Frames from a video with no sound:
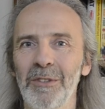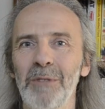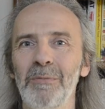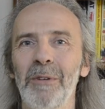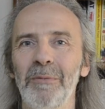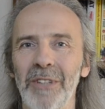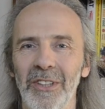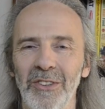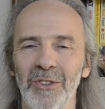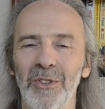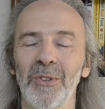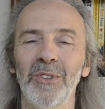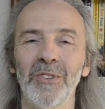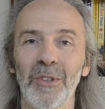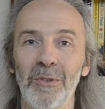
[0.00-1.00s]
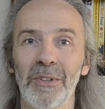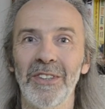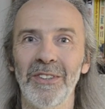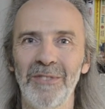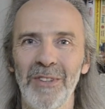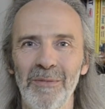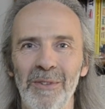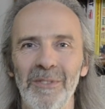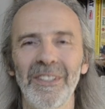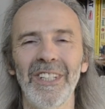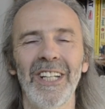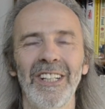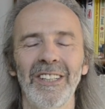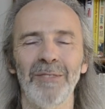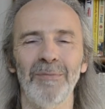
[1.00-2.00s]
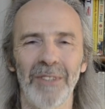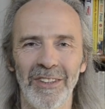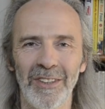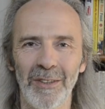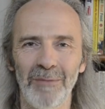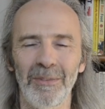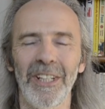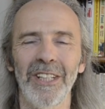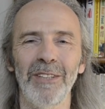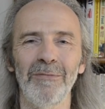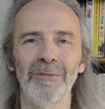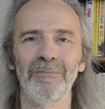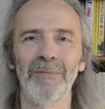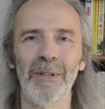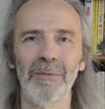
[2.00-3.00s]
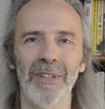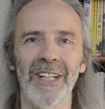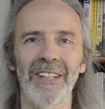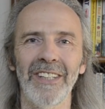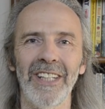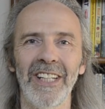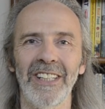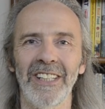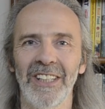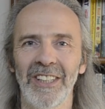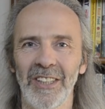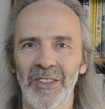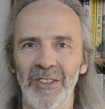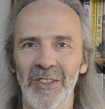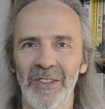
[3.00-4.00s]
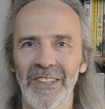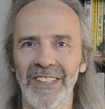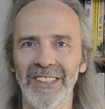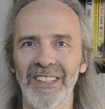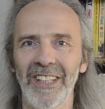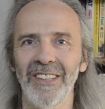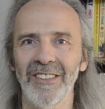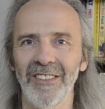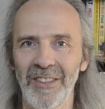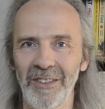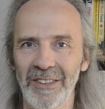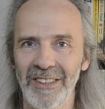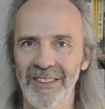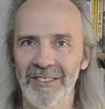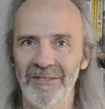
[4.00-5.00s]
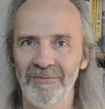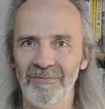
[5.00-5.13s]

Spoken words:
on a permaculture course or watch a few more videos, because there's plenty of people out there showing us how to do it.